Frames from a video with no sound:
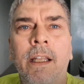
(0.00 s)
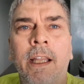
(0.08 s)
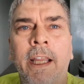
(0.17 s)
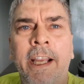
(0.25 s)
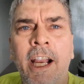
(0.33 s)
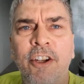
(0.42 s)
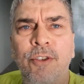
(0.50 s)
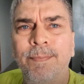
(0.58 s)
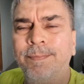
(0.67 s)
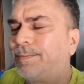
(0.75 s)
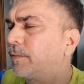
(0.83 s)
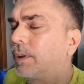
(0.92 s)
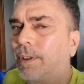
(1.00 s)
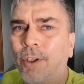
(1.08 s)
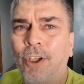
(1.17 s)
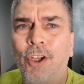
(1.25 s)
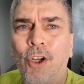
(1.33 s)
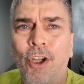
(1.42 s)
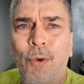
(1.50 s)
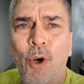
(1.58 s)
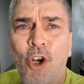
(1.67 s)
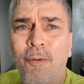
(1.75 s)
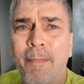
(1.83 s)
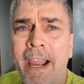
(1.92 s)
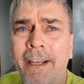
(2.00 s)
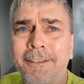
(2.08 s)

Hey guys, welcome back.